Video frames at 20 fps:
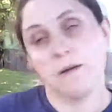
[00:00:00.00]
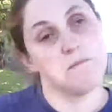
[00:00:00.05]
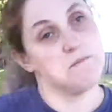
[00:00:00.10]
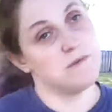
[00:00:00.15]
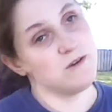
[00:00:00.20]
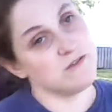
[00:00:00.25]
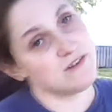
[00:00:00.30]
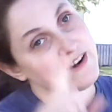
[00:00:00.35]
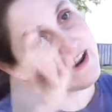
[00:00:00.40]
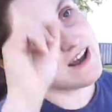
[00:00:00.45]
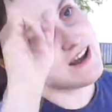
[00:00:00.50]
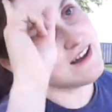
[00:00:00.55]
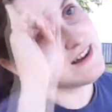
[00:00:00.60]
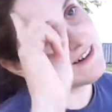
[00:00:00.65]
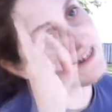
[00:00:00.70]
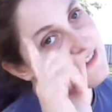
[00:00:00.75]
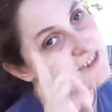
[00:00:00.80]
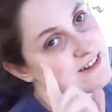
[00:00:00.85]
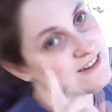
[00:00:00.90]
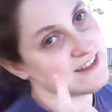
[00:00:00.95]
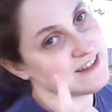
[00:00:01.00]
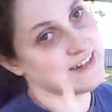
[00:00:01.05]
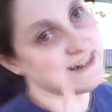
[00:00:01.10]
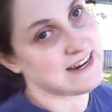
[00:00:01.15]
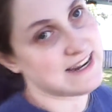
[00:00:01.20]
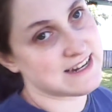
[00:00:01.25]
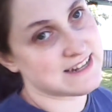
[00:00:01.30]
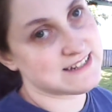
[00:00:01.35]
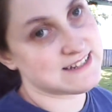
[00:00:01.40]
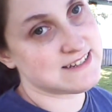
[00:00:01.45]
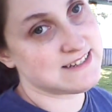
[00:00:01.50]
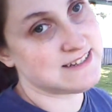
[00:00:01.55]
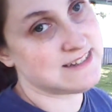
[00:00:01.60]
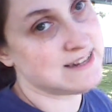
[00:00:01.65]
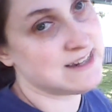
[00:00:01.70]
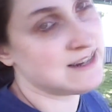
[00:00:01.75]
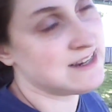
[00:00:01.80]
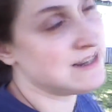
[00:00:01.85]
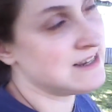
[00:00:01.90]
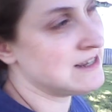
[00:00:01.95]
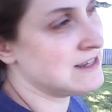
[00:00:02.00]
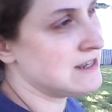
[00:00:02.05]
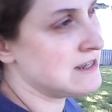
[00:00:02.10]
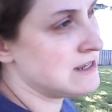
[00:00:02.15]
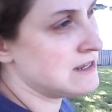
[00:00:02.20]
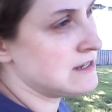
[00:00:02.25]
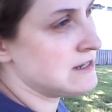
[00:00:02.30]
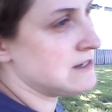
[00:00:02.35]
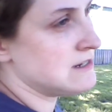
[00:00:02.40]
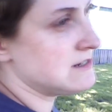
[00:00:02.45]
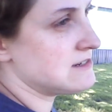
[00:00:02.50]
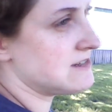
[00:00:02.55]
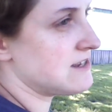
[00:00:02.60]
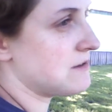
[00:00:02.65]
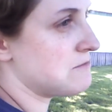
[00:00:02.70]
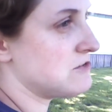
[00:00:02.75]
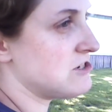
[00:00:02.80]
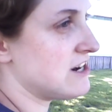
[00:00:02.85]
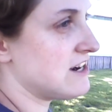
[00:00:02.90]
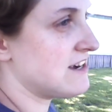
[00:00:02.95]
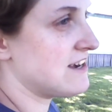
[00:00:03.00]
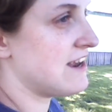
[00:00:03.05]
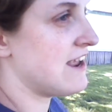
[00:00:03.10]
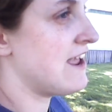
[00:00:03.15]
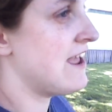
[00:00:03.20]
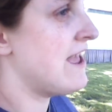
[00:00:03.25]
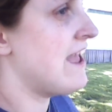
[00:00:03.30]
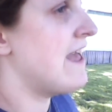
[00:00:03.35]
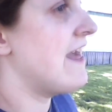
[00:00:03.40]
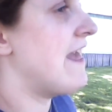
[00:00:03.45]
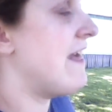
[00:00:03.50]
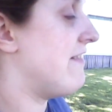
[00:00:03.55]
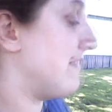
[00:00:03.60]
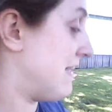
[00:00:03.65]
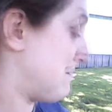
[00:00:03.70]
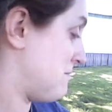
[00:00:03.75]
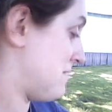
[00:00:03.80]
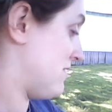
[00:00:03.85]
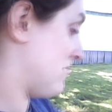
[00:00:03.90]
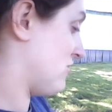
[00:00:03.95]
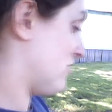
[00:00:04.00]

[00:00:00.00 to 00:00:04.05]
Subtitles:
Moving on to the next subject, and let me